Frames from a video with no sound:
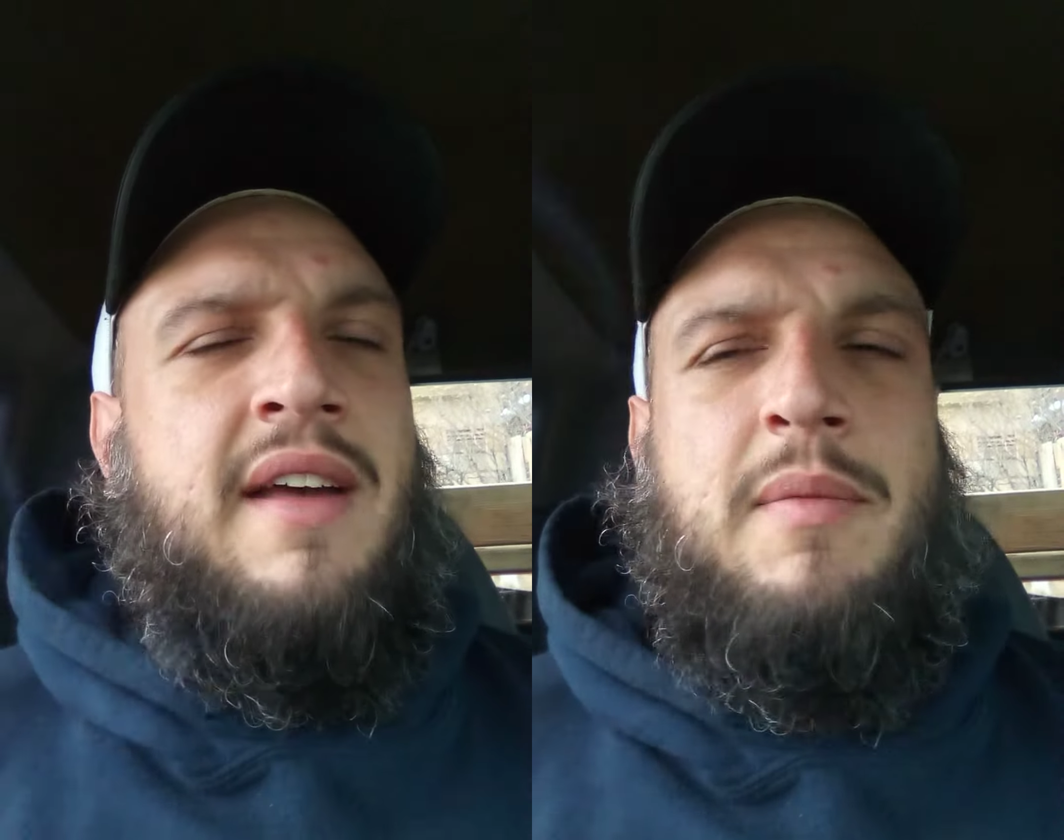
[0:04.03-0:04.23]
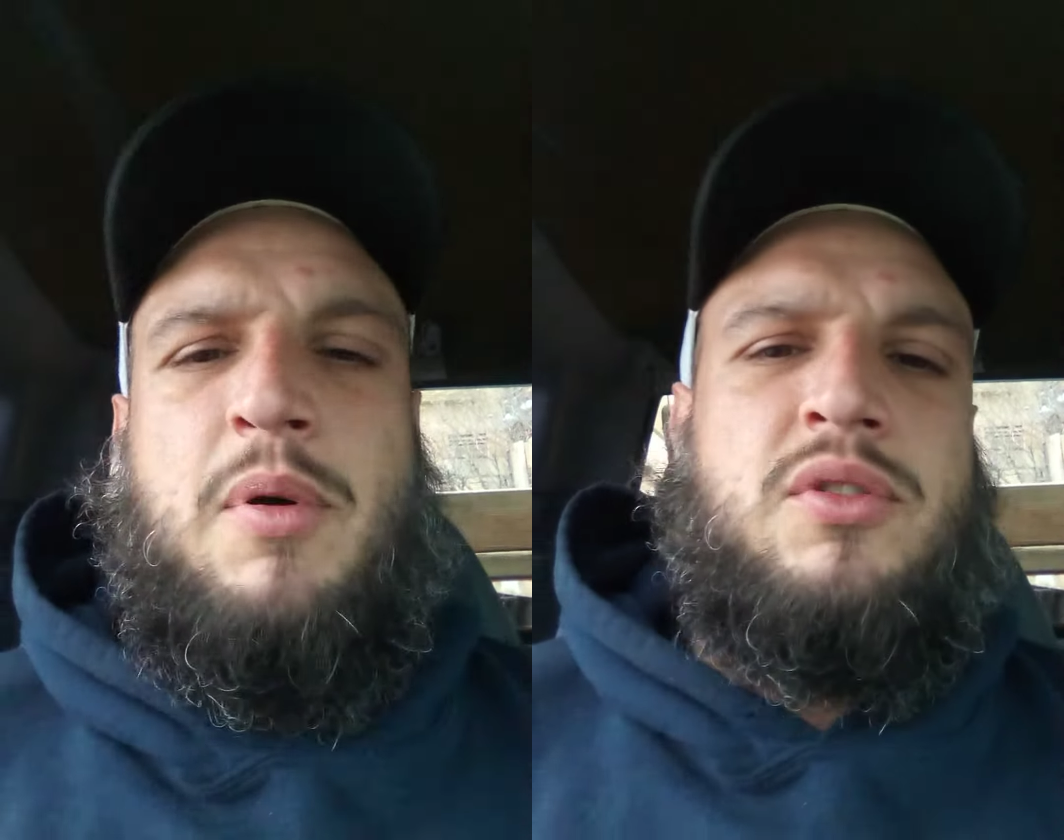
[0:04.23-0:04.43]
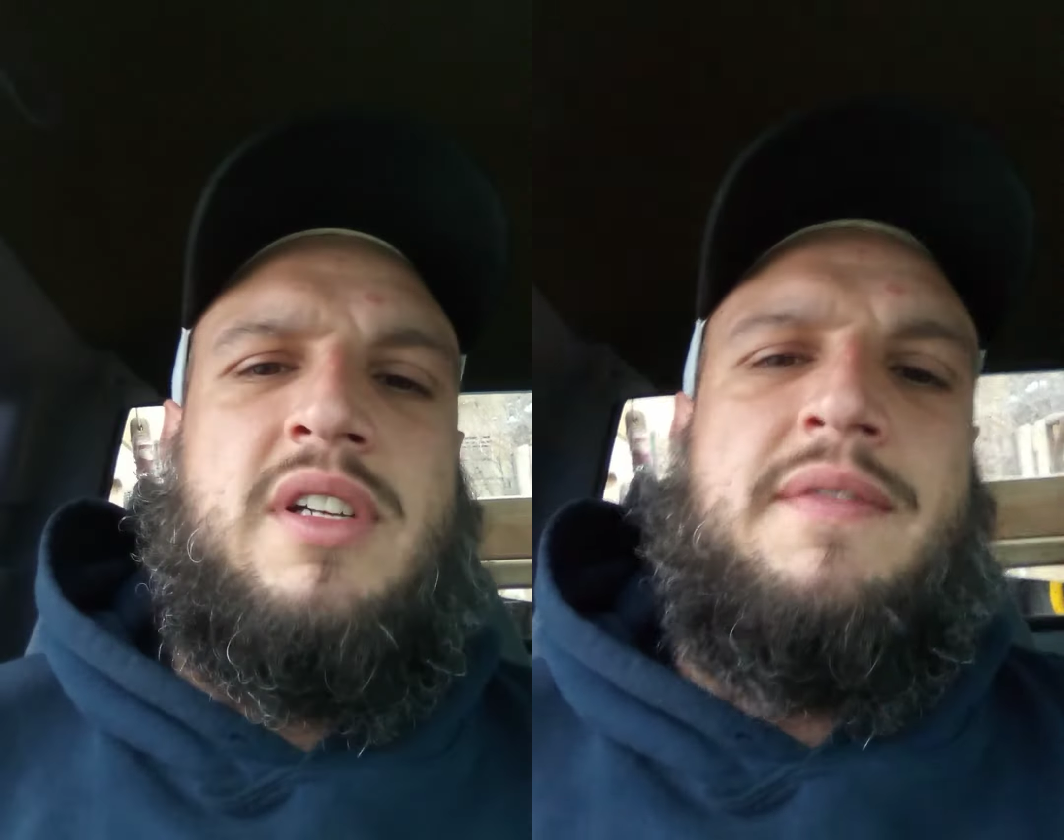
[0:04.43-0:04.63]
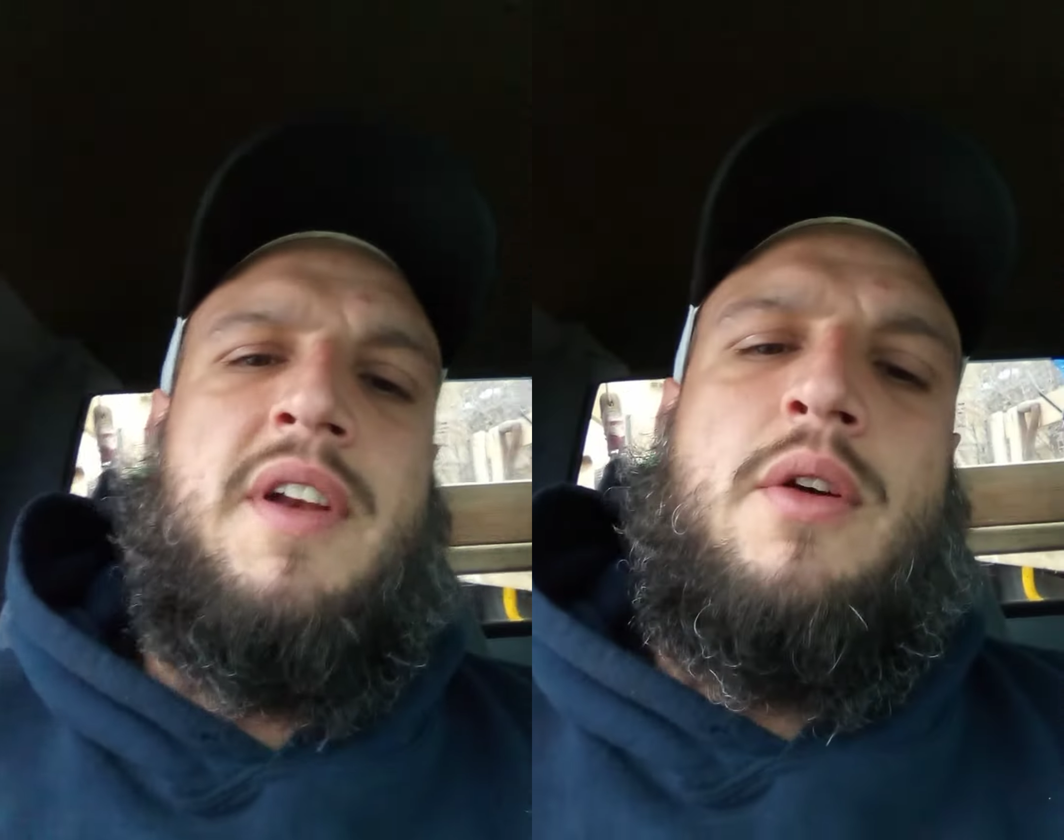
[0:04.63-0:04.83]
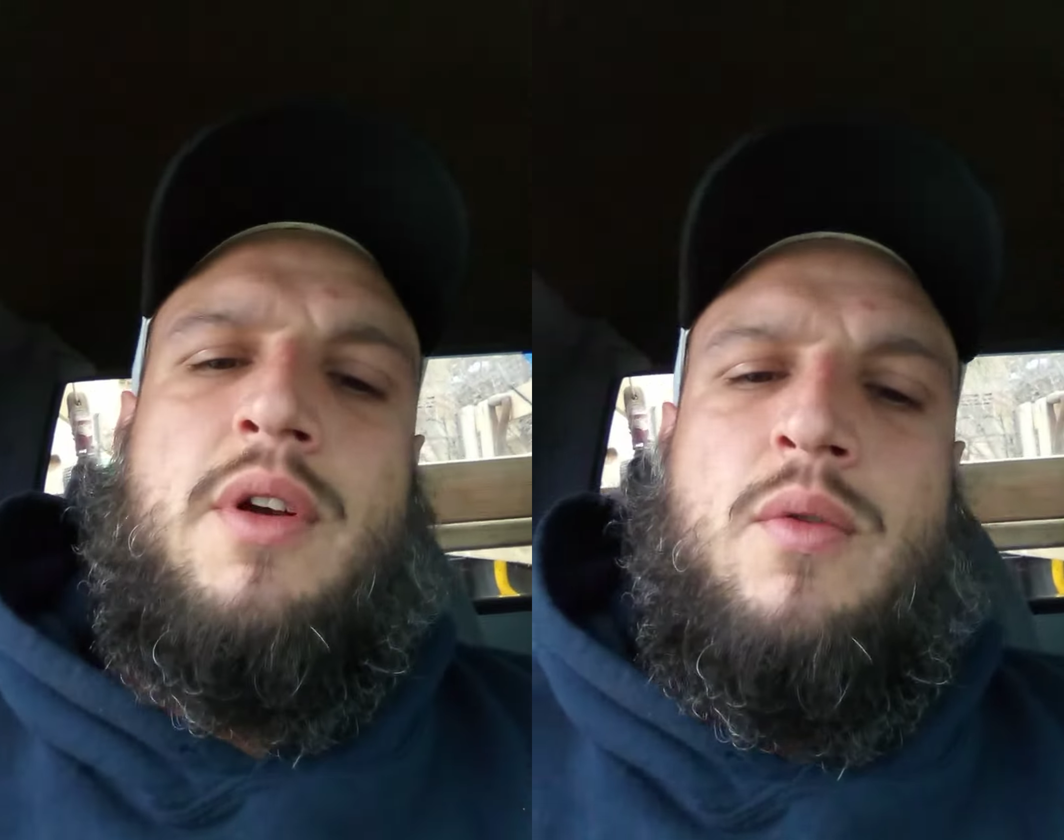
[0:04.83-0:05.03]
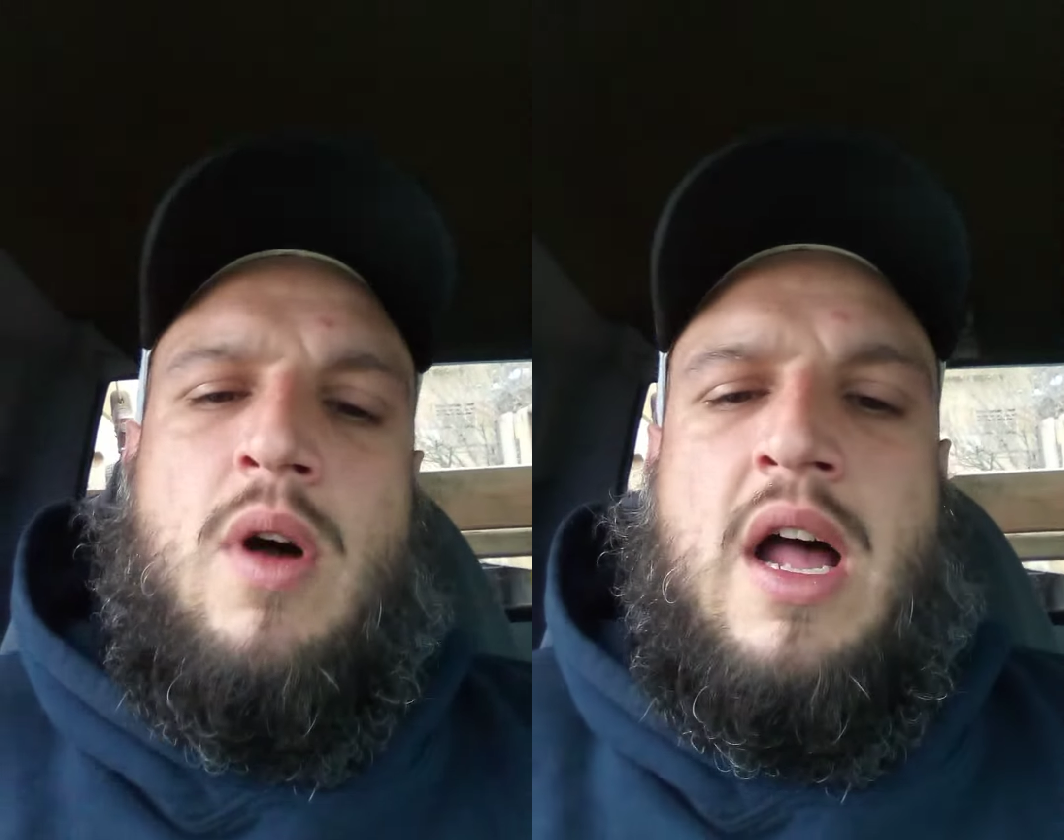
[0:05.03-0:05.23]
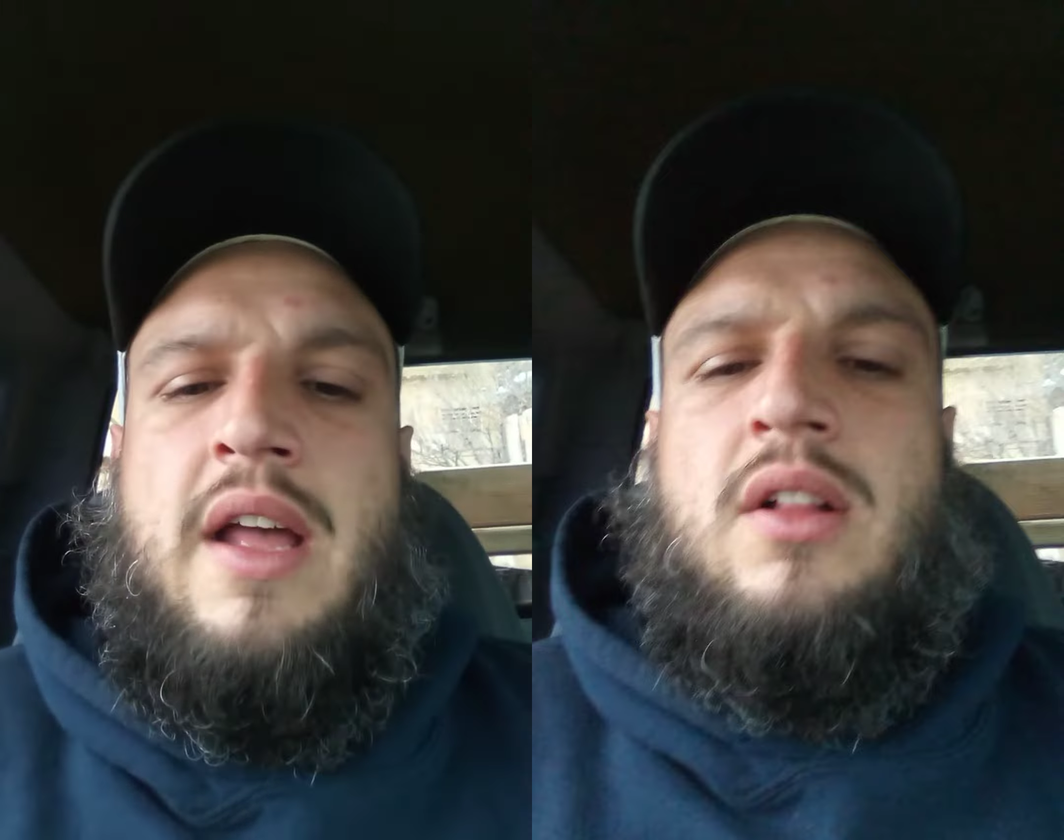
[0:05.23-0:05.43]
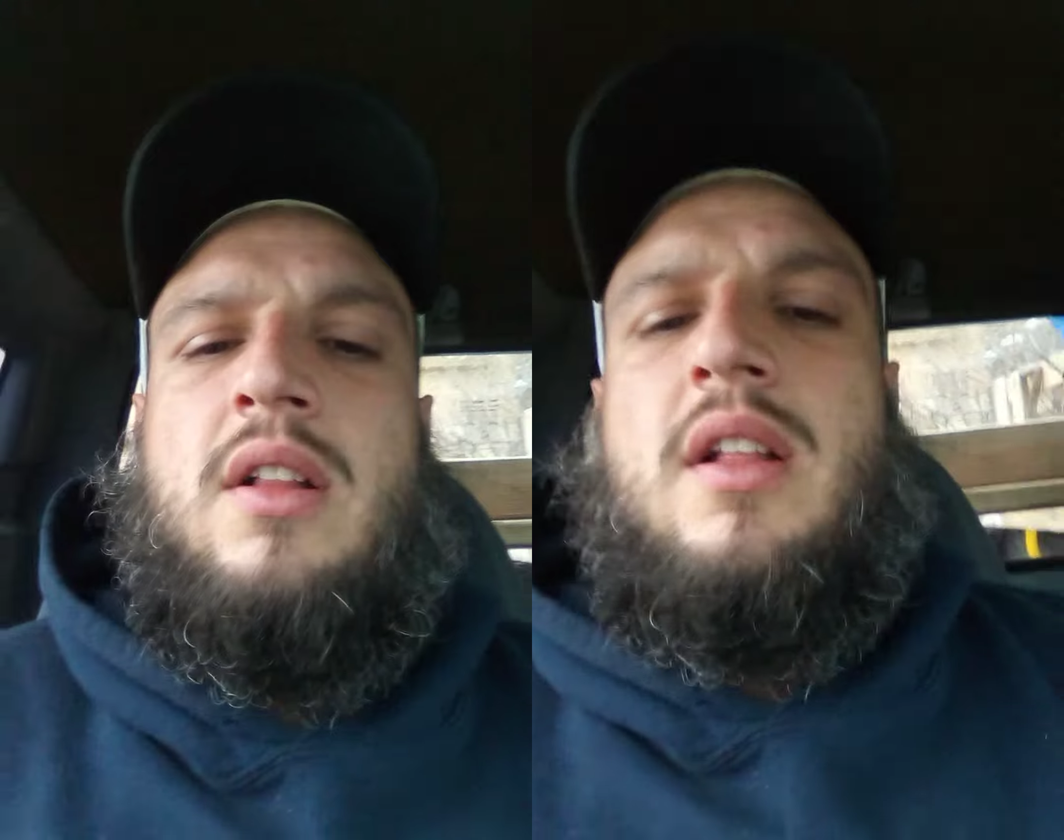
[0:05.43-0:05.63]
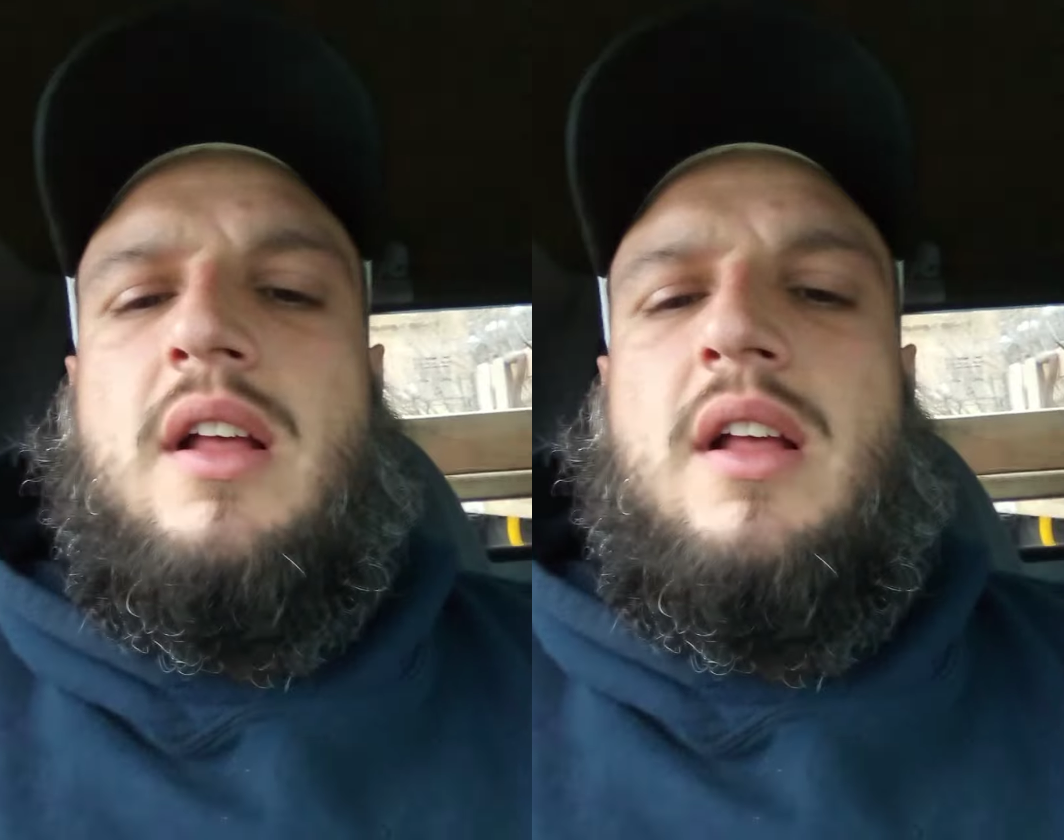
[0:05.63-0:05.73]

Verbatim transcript: haven't posted a video in a while.